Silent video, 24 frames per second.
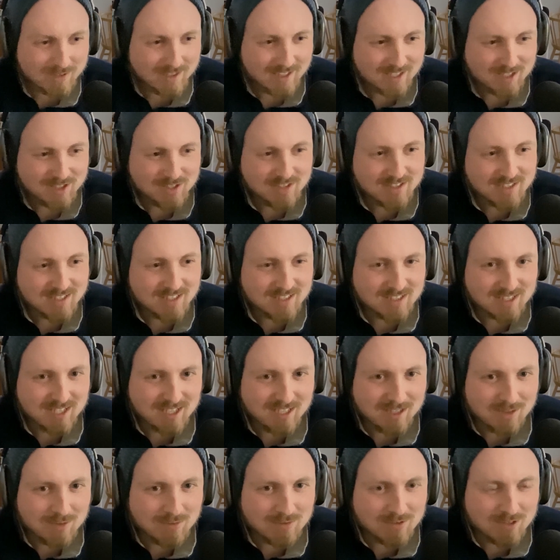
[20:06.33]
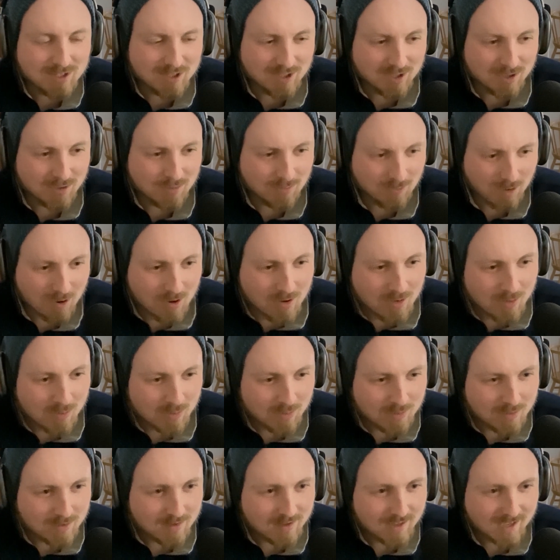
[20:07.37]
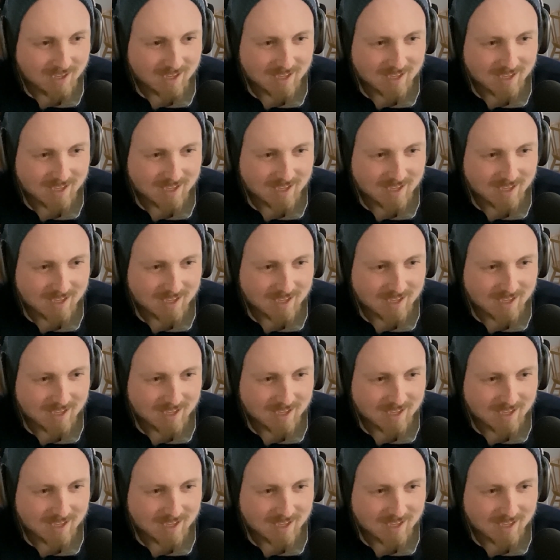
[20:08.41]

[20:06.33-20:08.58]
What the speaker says: it just continues to grow. Like,